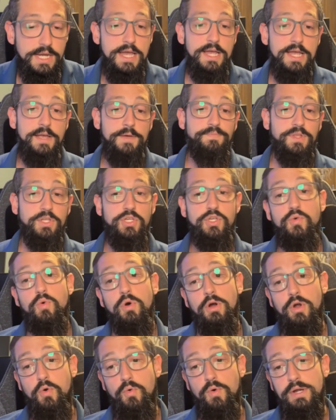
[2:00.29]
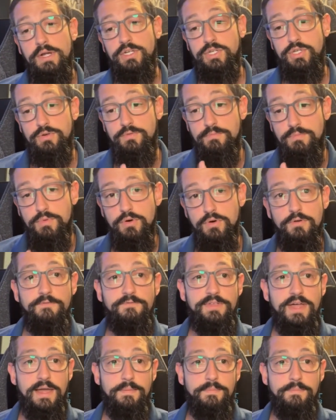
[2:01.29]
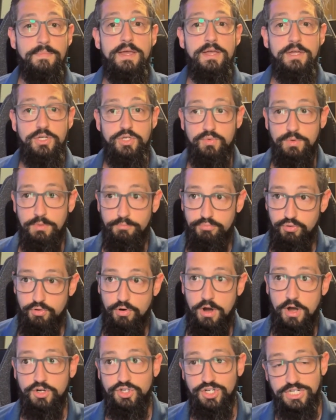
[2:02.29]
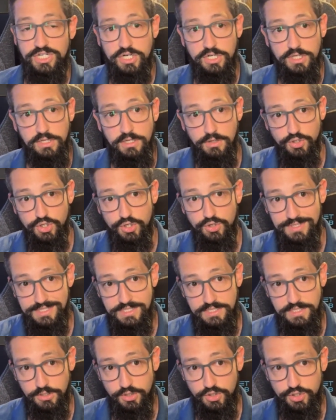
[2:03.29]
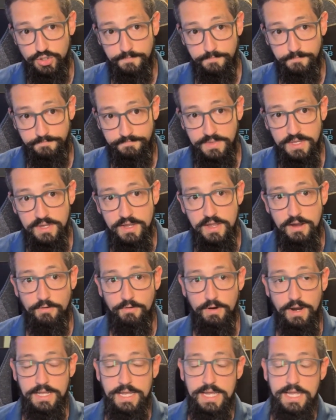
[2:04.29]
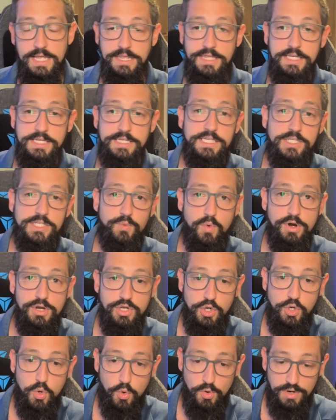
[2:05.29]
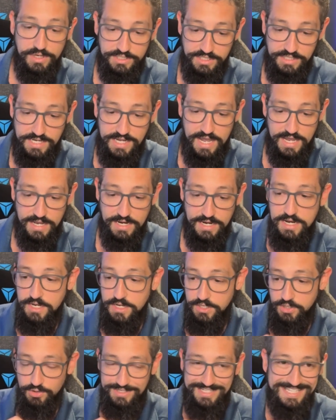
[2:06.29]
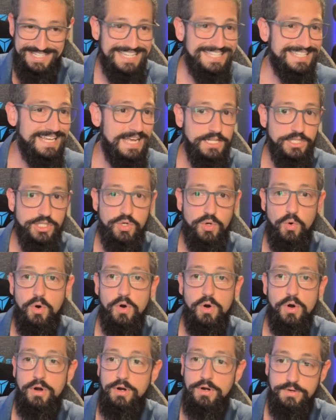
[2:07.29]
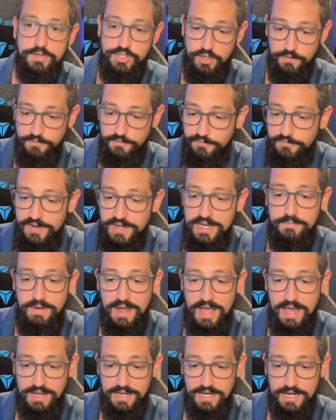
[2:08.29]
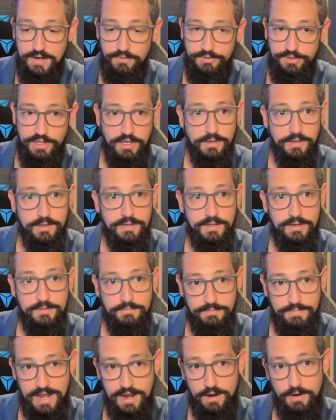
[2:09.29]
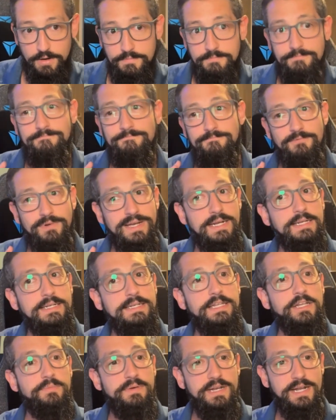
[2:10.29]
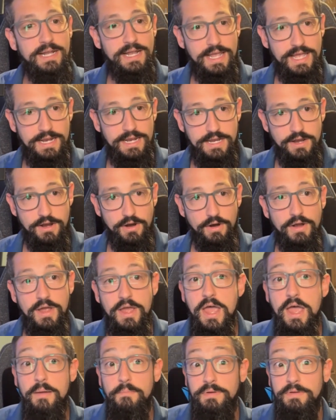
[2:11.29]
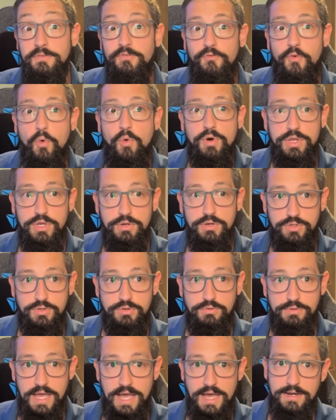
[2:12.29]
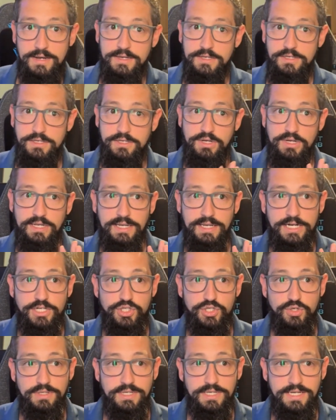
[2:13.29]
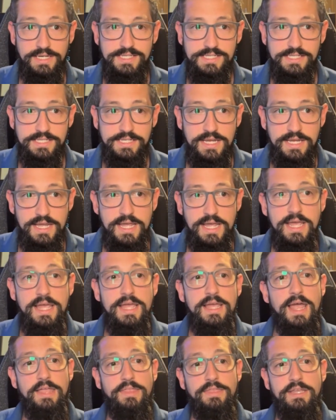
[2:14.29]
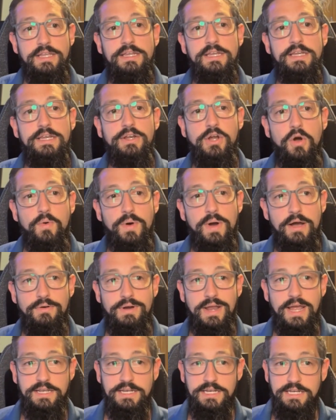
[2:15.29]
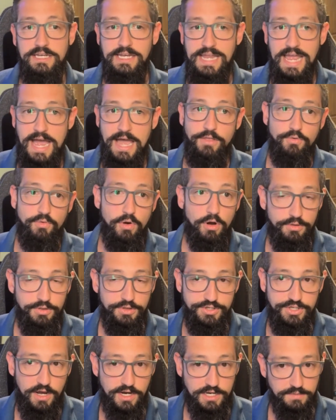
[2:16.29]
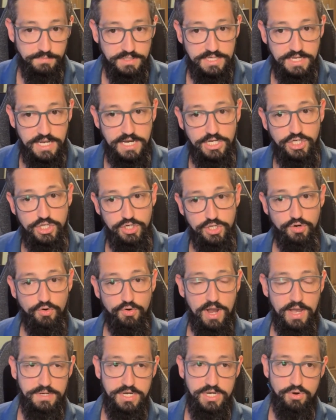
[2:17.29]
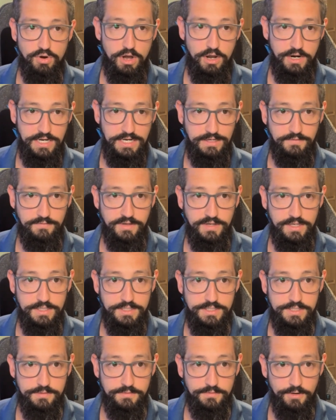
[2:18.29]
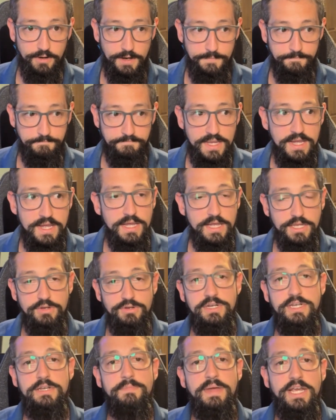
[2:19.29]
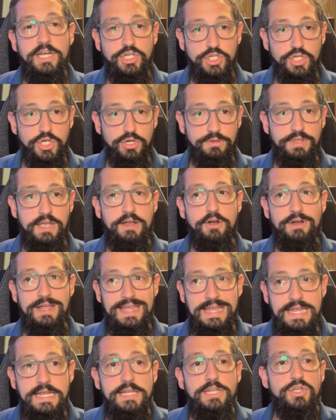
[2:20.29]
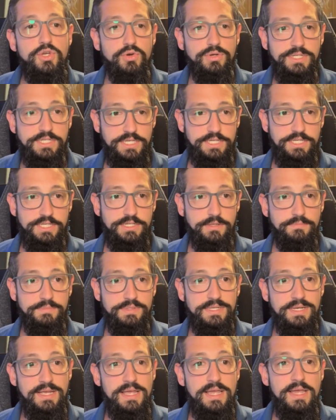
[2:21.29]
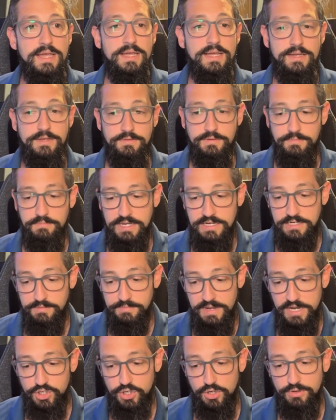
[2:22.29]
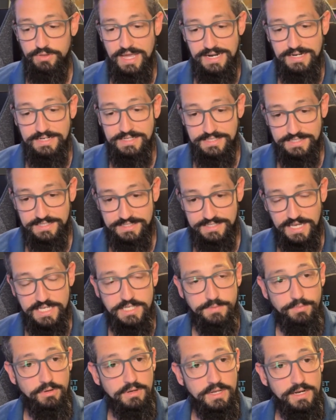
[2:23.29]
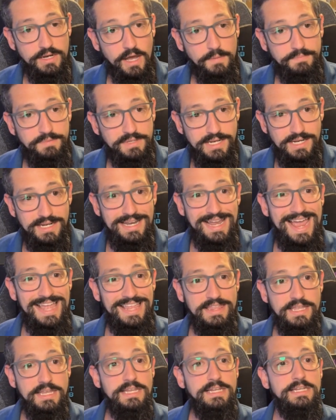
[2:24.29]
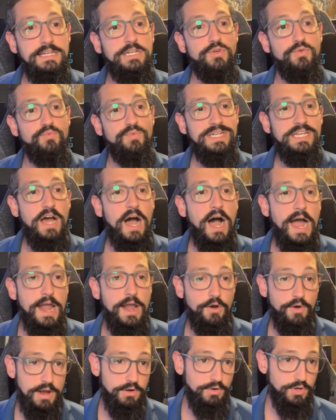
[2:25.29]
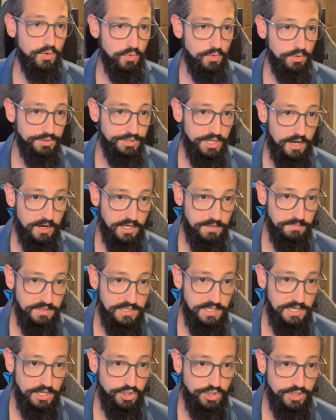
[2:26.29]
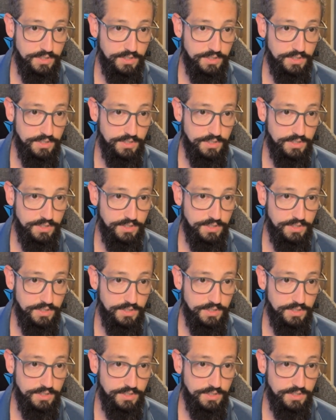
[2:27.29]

you are going to move them to a project closure and signature, right? This is where you're going to get your CSAT scores, your feedback and everything. Now, we're getting a little bit ahead here. Before you do that, you collect your list, and then you need to go out and you need to gather all the documentation you grabbed in your auditing phase, right? You need to make sure they are in your systems. You need to make sure that it is accessible and updated, and then you need to retire out your old documentation.